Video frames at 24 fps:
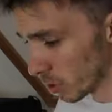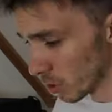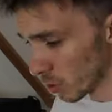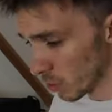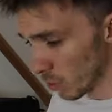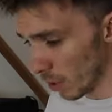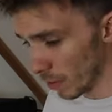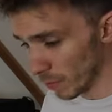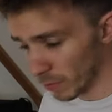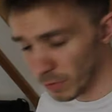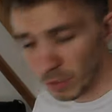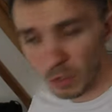
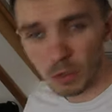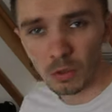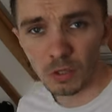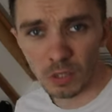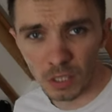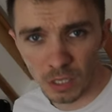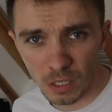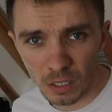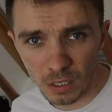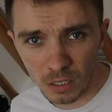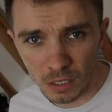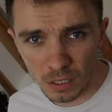do a few
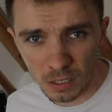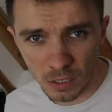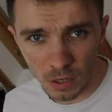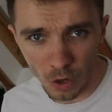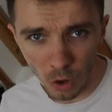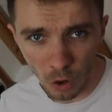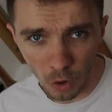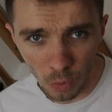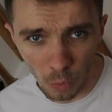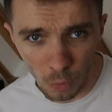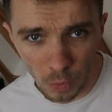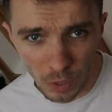things
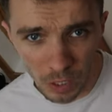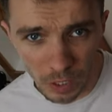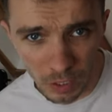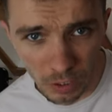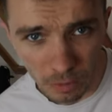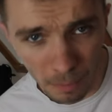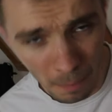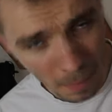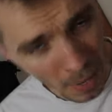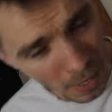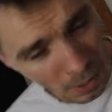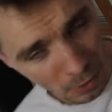with
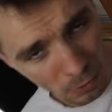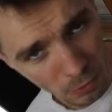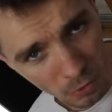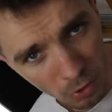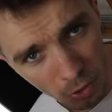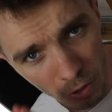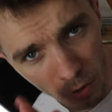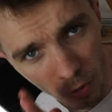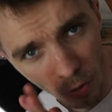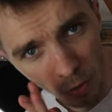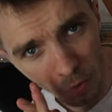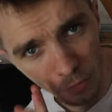
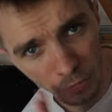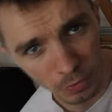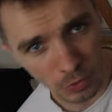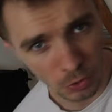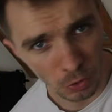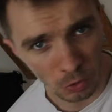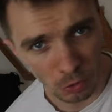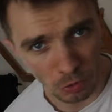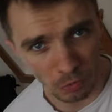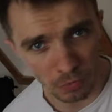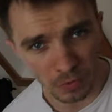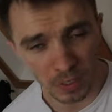macro
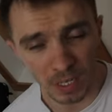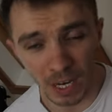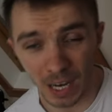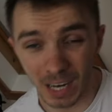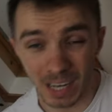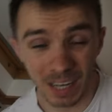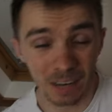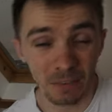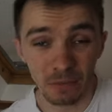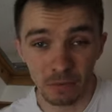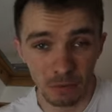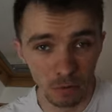photography.
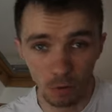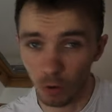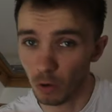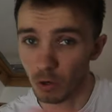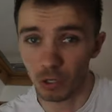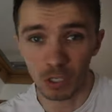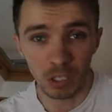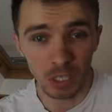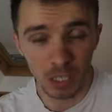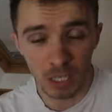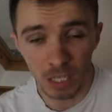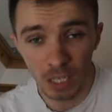
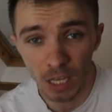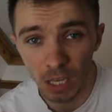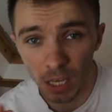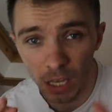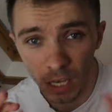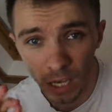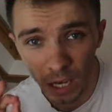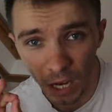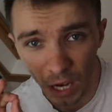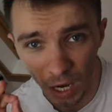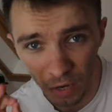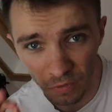
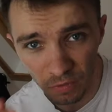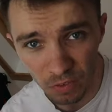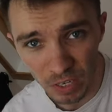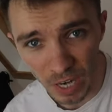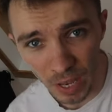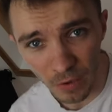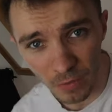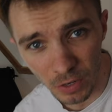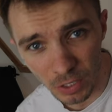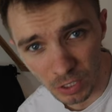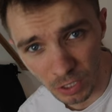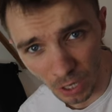I've
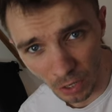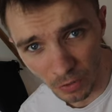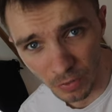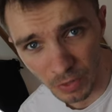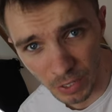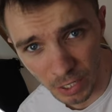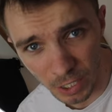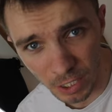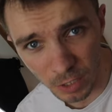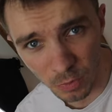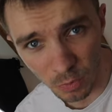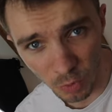never done
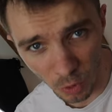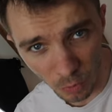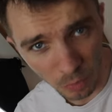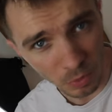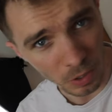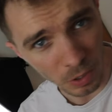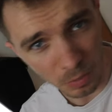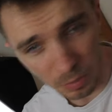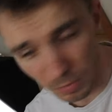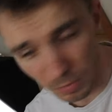this properly